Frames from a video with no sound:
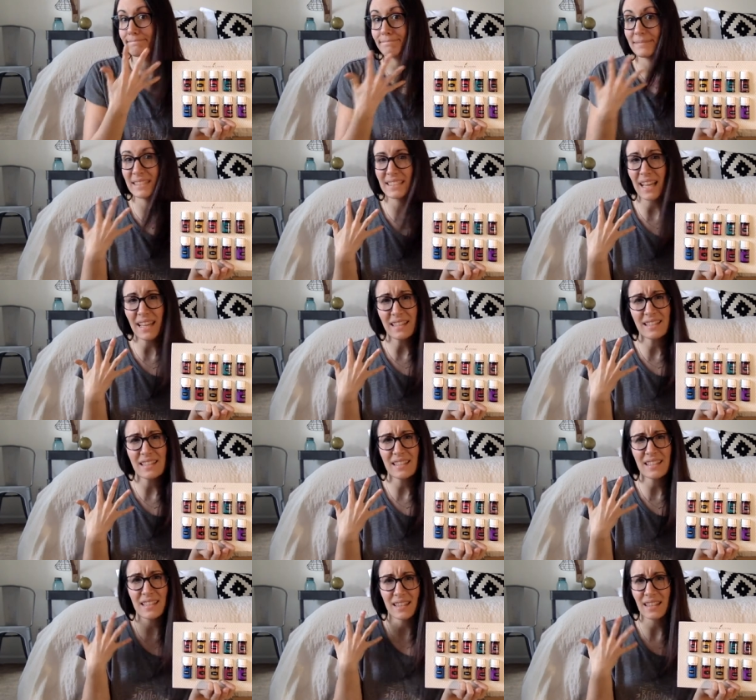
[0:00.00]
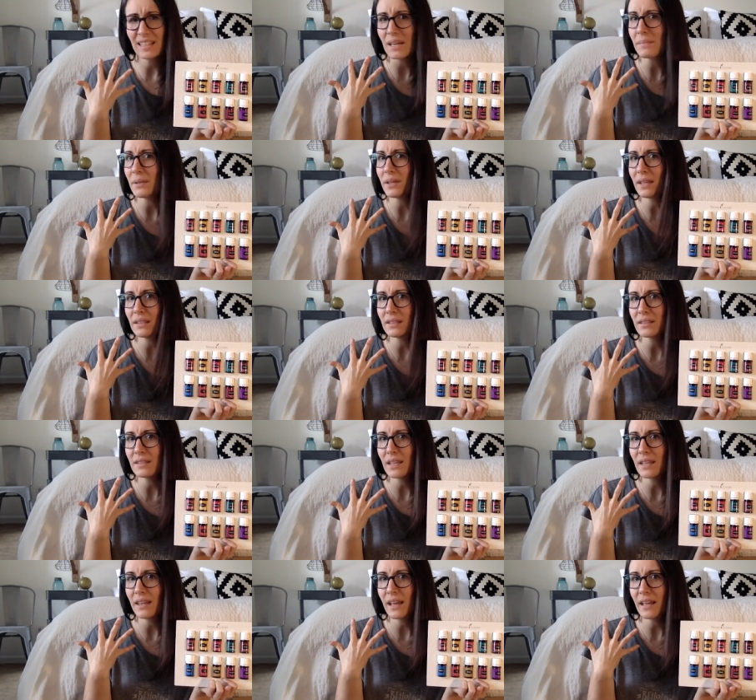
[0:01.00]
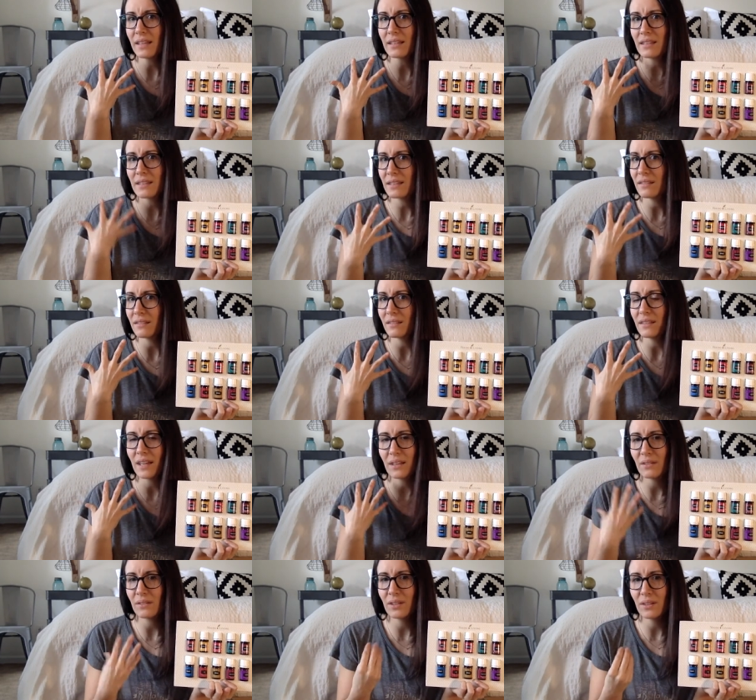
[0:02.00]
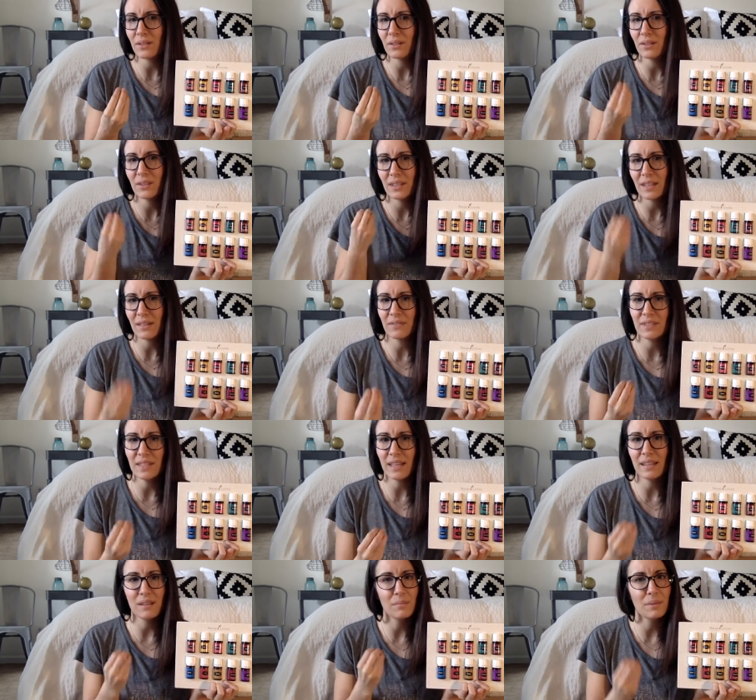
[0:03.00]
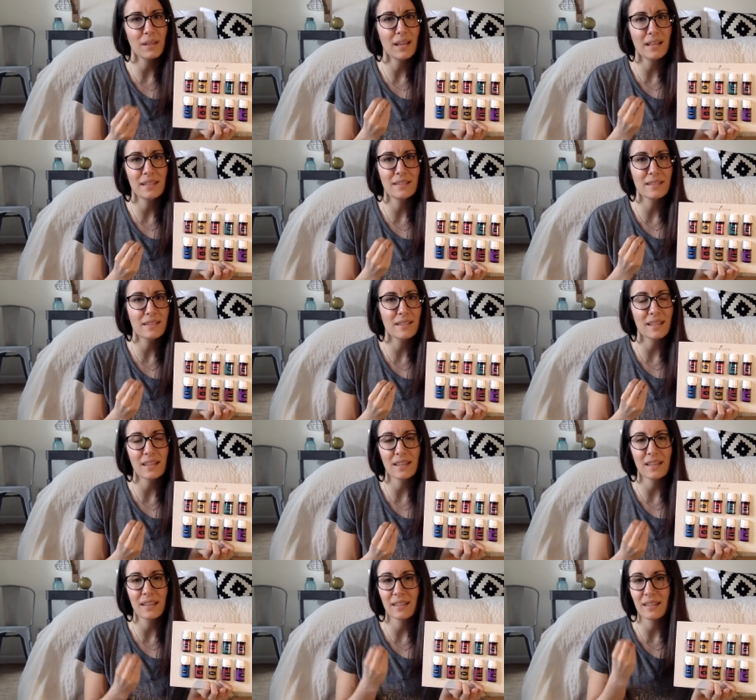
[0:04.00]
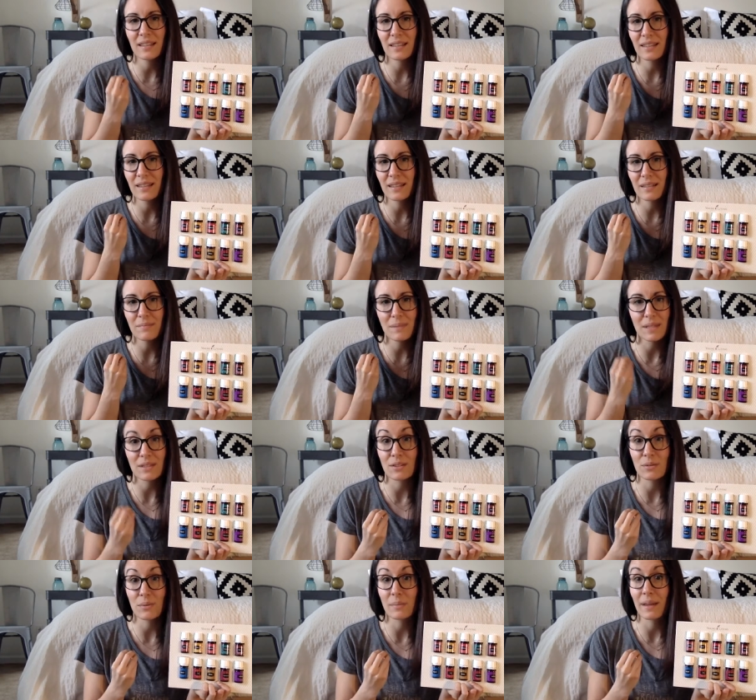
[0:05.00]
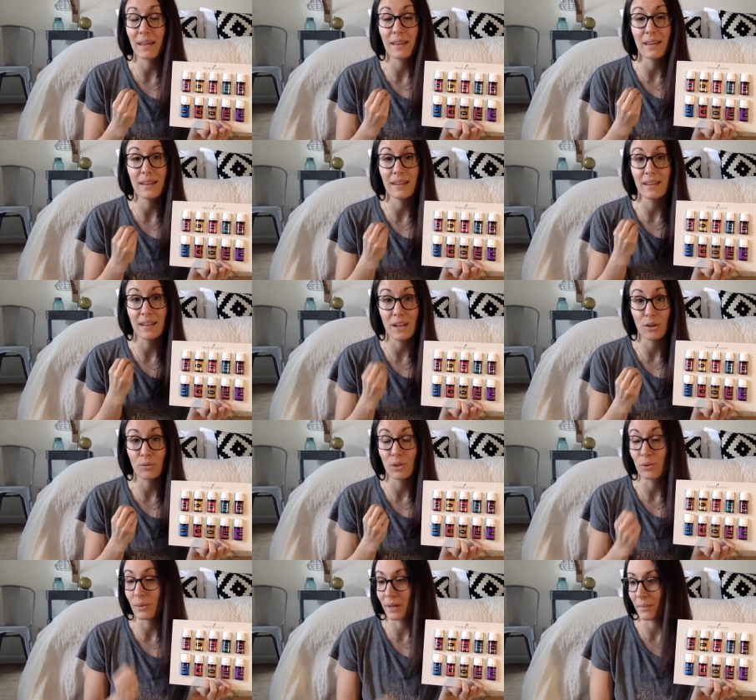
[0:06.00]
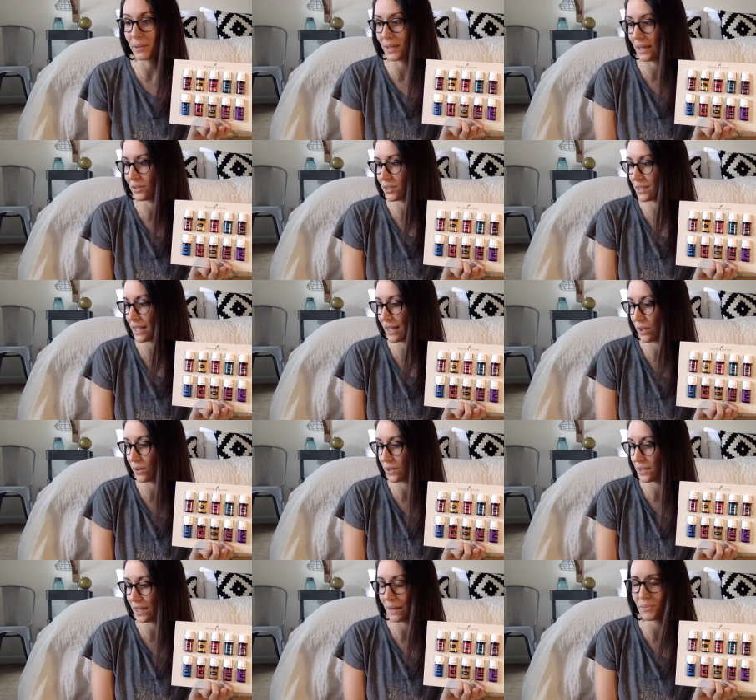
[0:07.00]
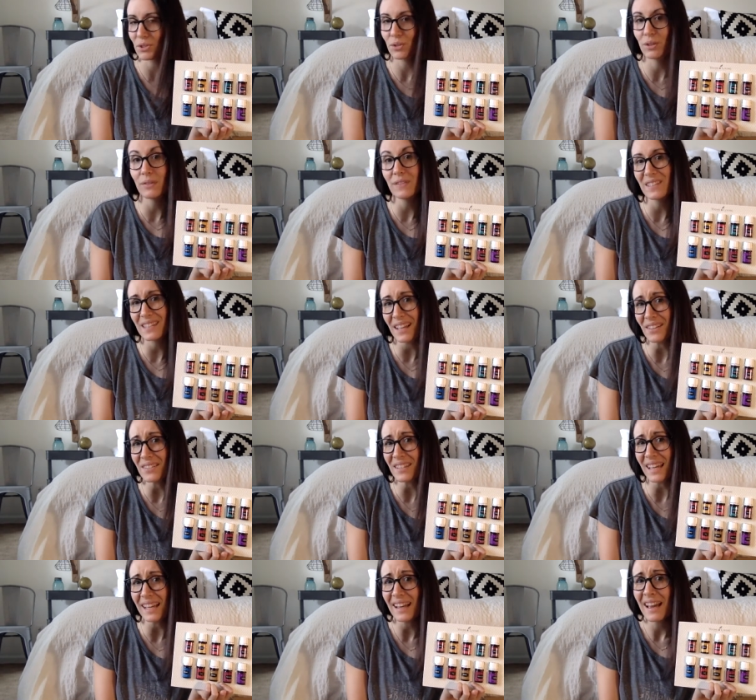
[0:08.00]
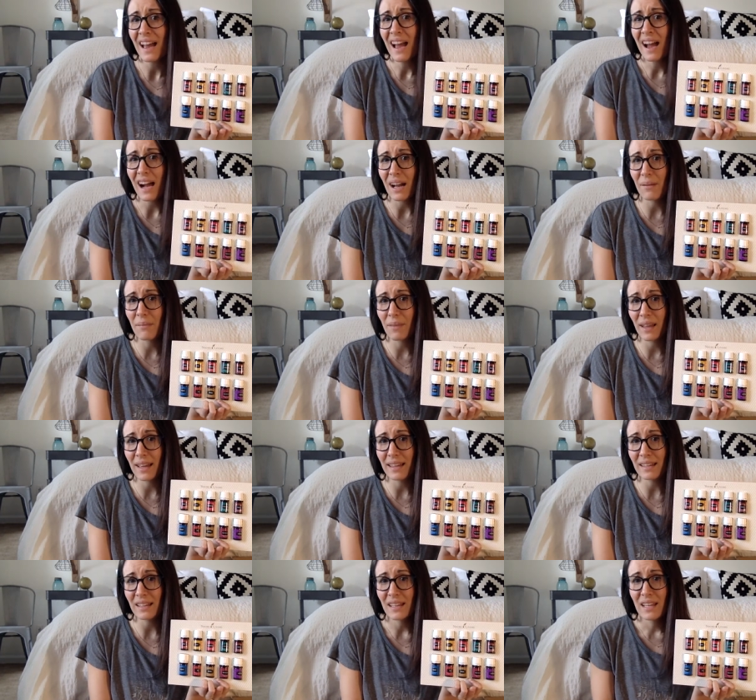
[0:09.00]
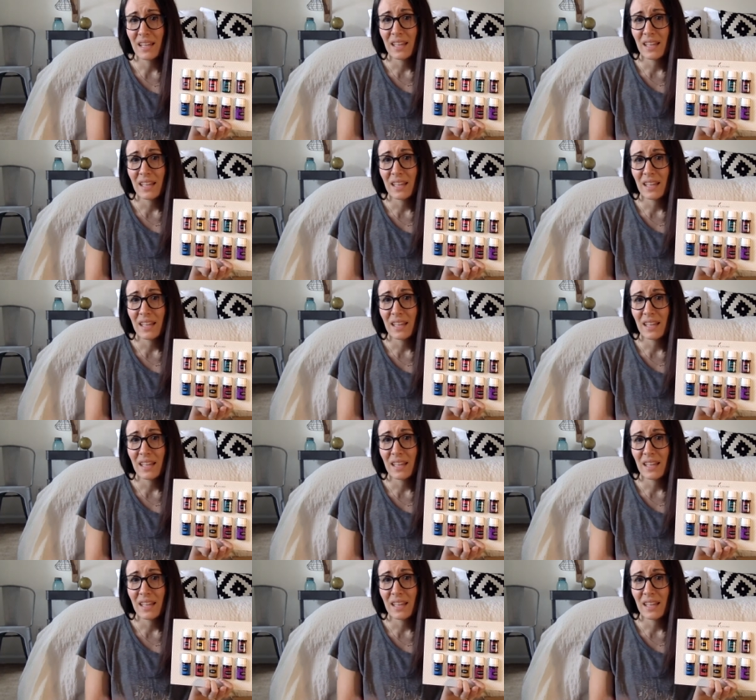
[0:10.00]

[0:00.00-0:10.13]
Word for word: sinuses. I think I'm allowed to say that still. I don't know. The FDA compliance thing messes with my head, and I don't know what I'm allowed to say all the time. So if it sounds like I'm like